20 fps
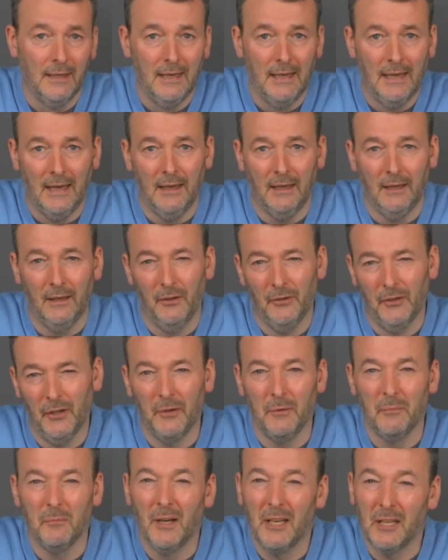Although
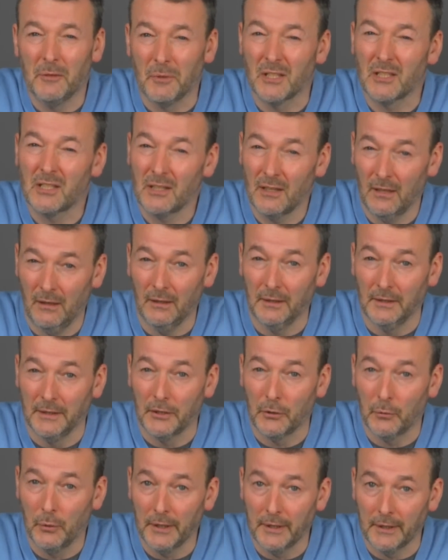it may be slightly
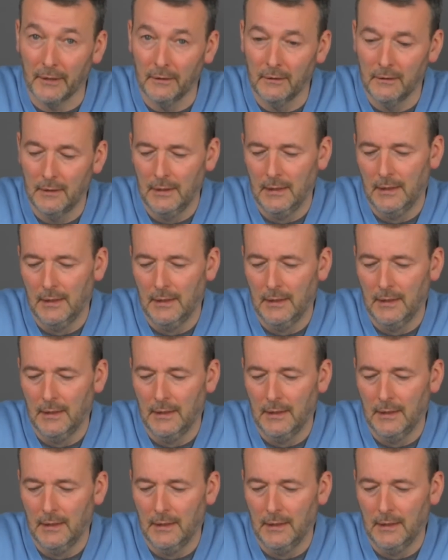quicker,